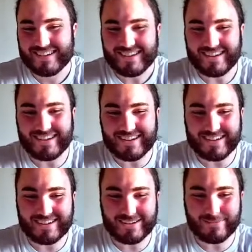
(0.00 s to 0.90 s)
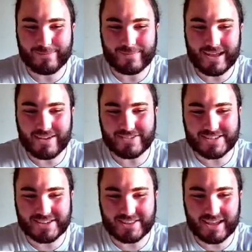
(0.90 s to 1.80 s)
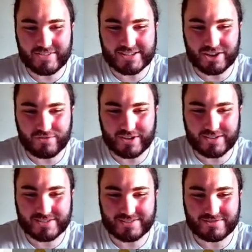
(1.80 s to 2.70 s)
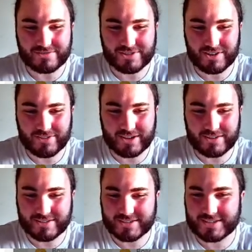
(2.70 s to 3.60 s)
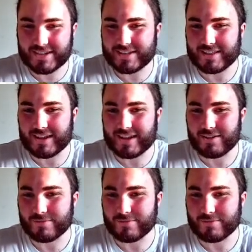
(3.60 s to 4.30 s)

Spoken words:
Everton, the Evertonians. Oh god, they are conceding like hell.